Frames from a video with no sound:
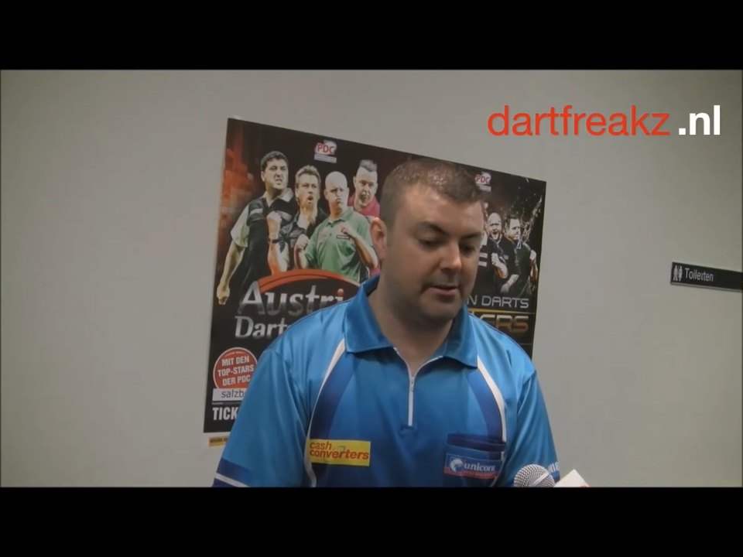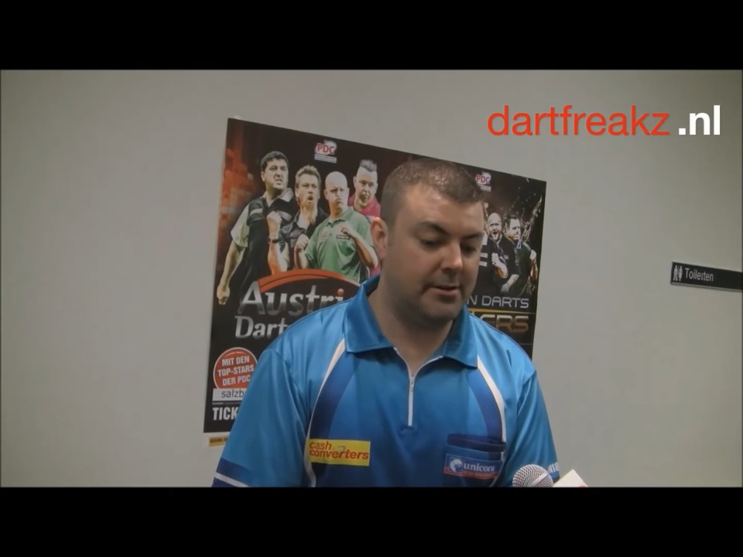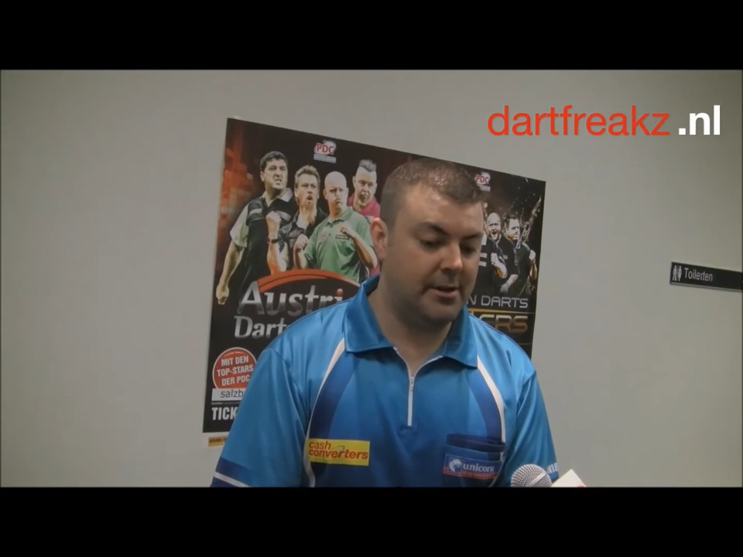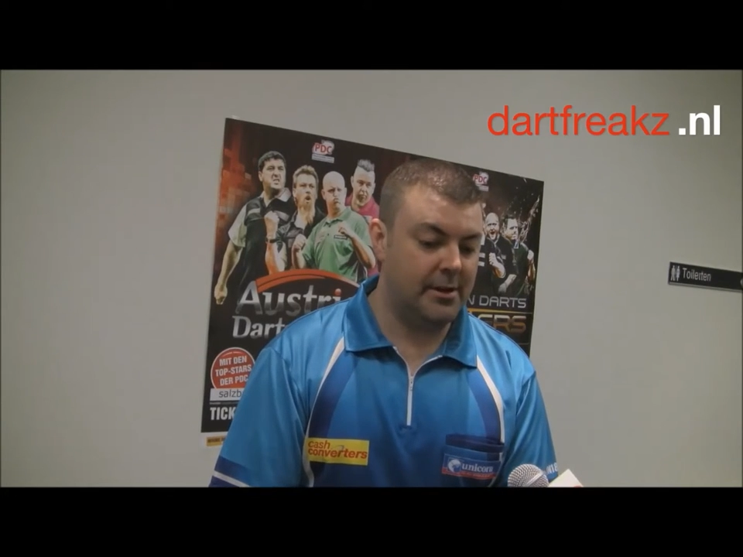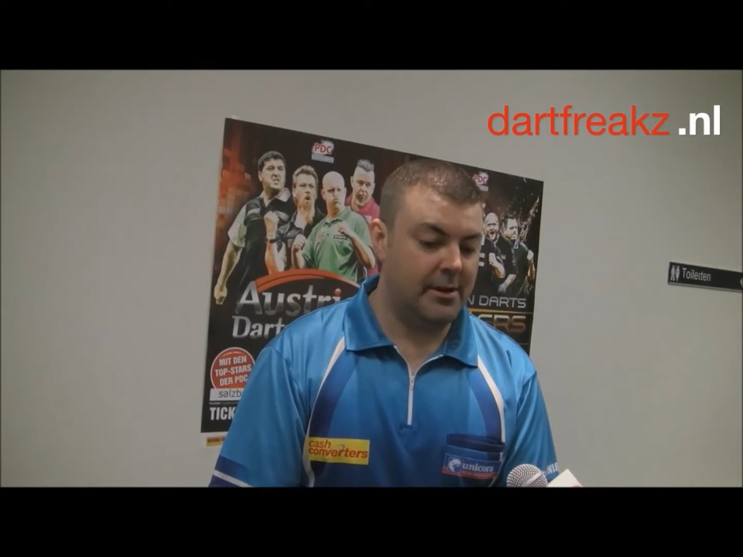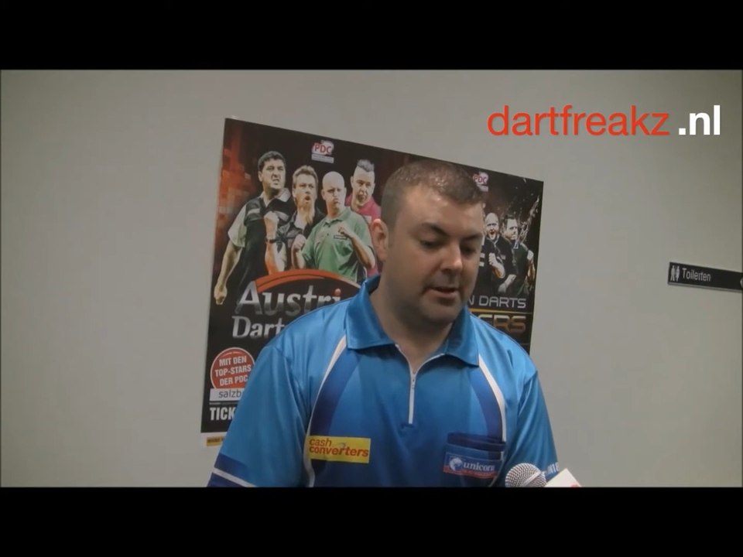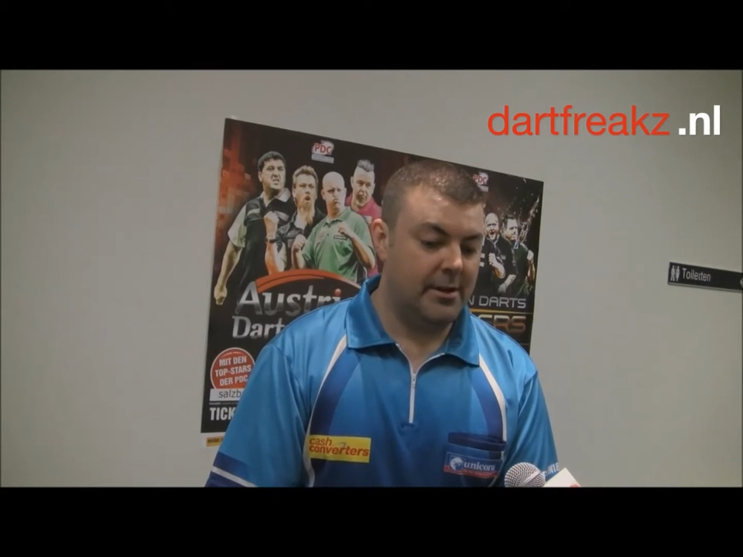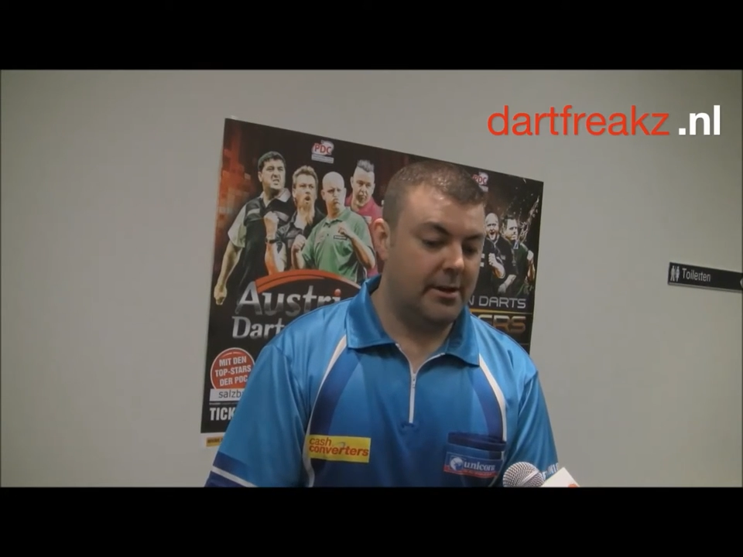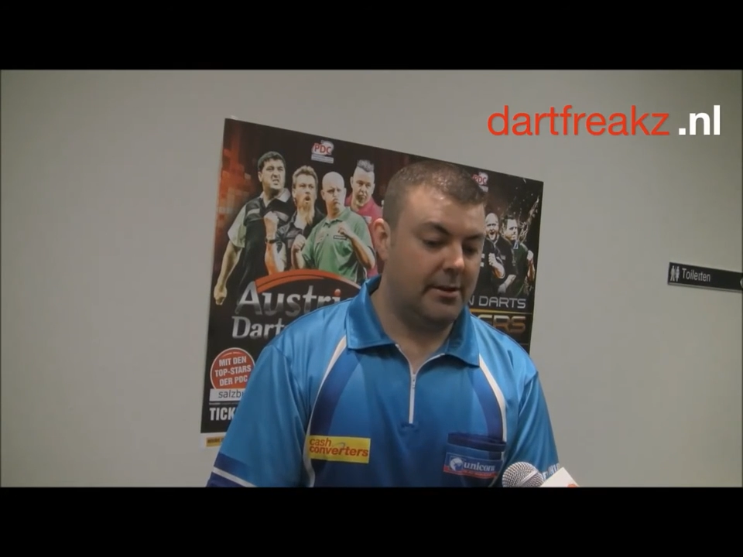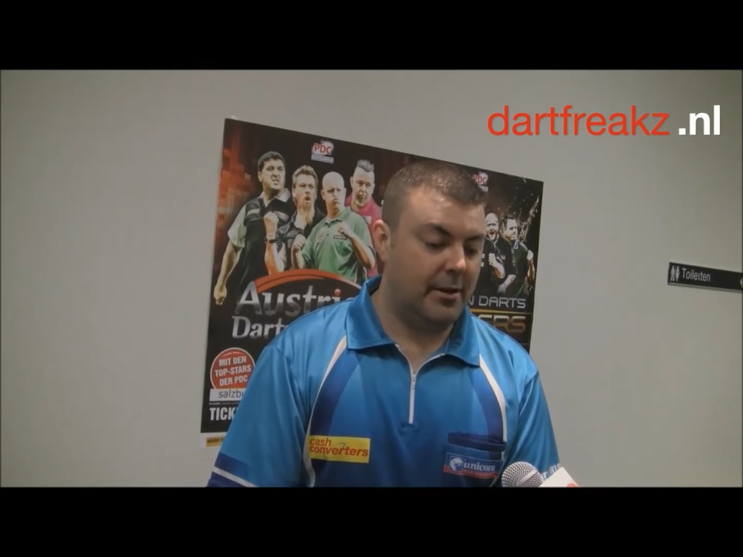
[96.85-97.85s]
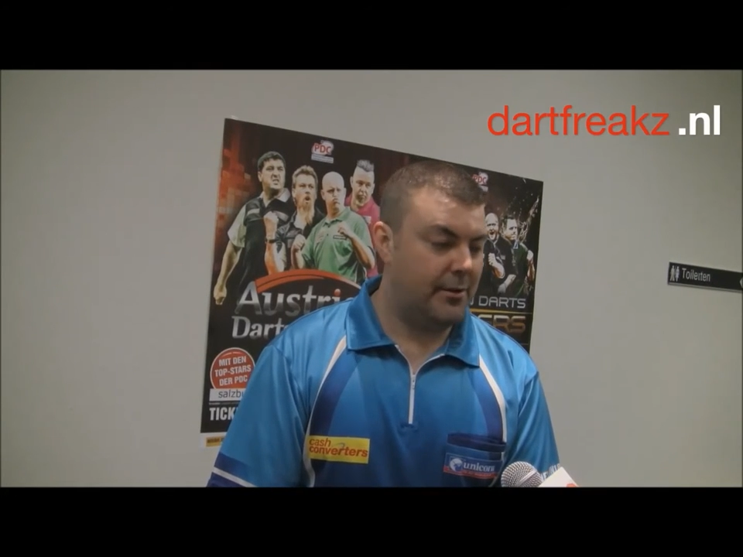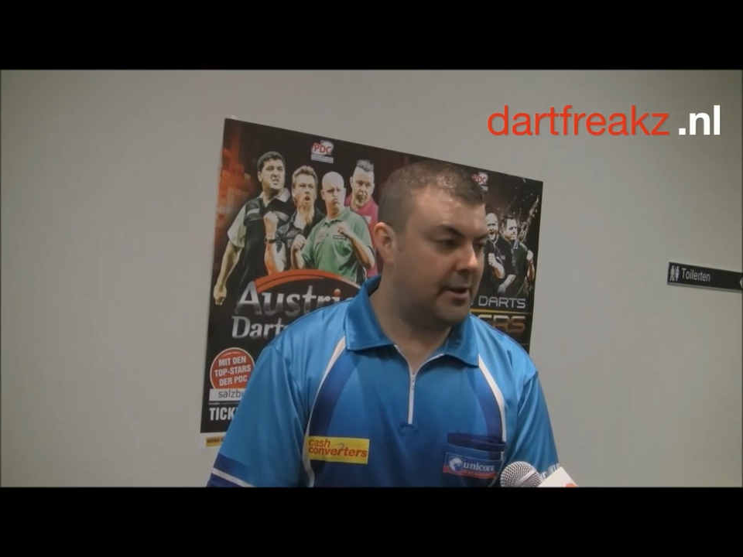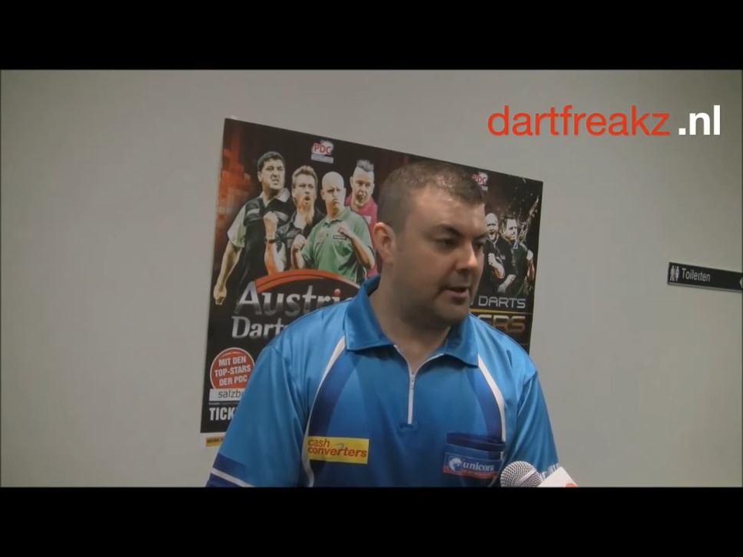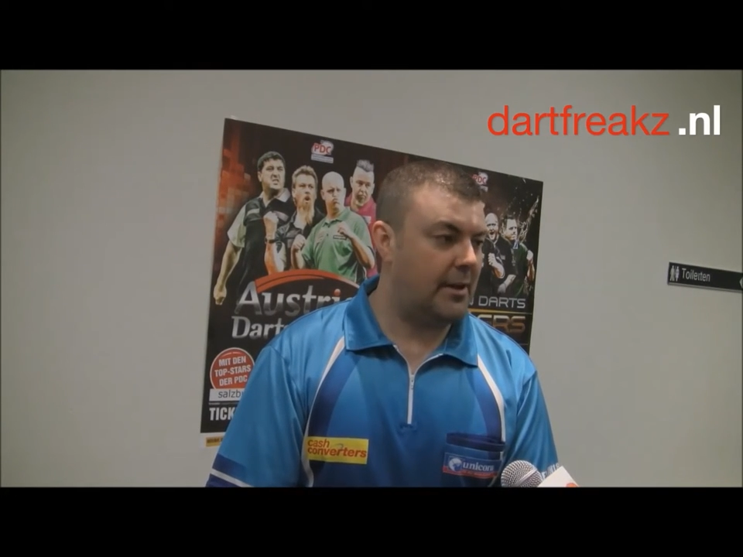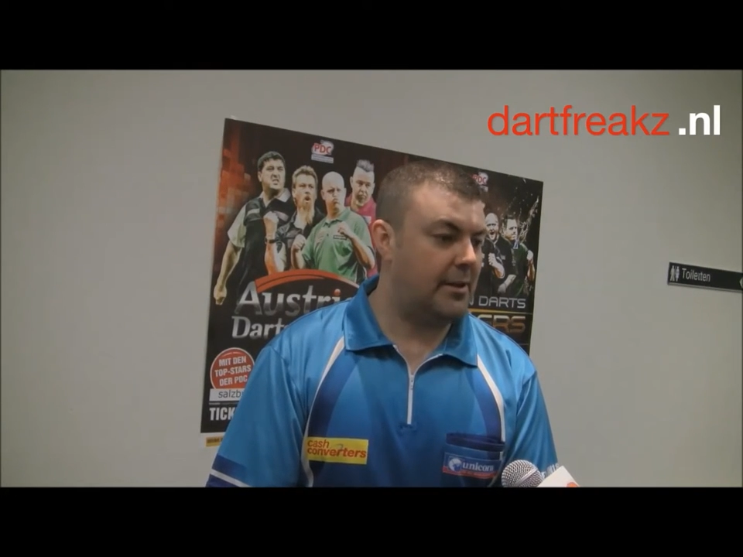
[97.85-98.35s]
And, you know,
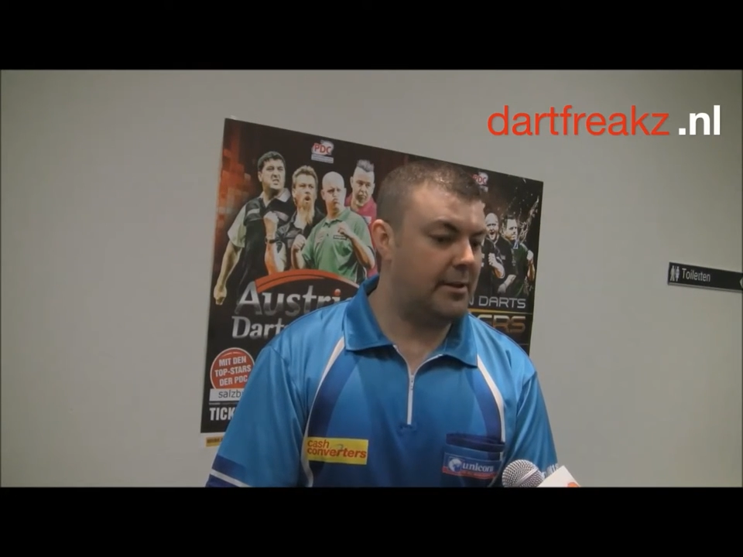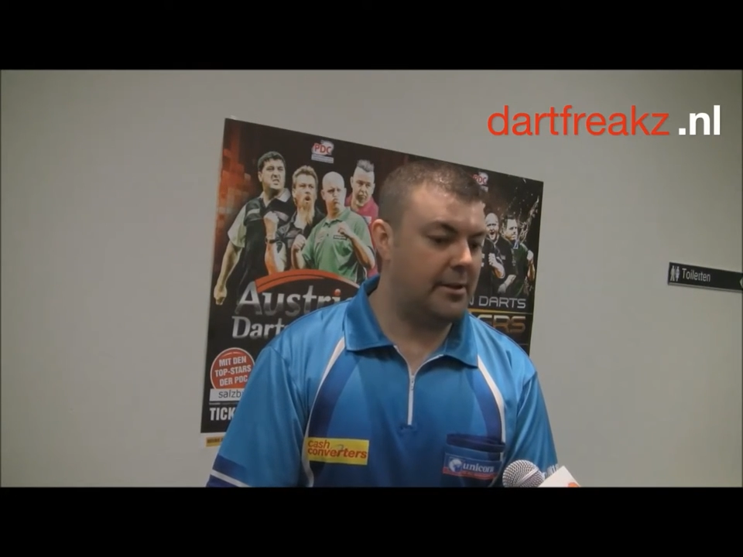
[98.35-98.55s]
I think